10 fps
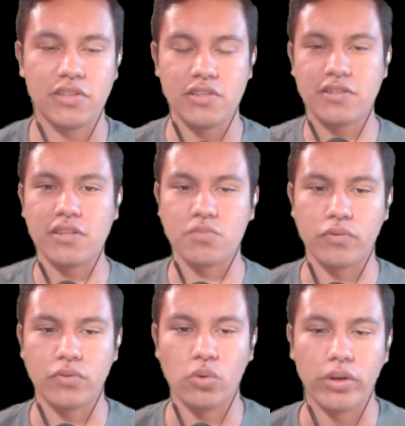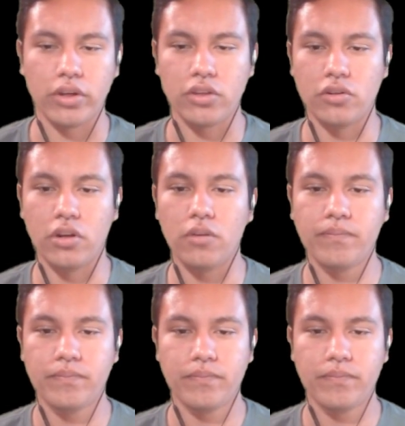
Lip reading: these things move quick, you know?